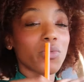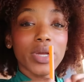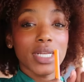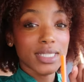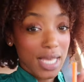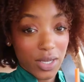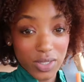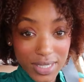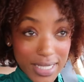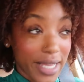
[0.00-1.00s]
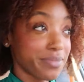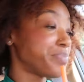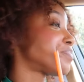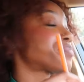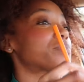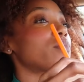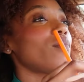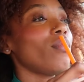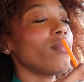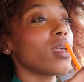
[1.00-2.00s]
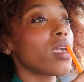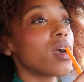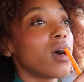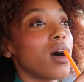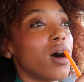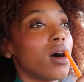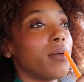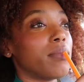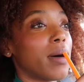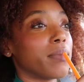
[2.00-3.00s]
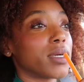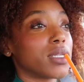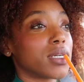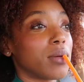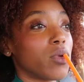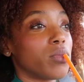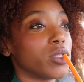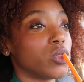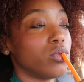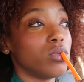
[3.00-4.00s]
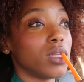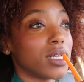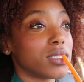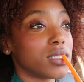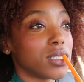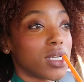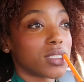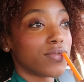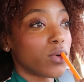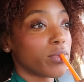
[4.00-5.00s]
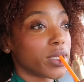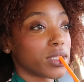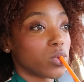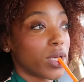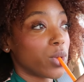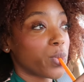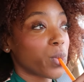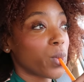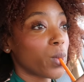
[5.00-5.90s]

Ready to tackle this day. I'm gonna come home and do lots and lots of homework as well.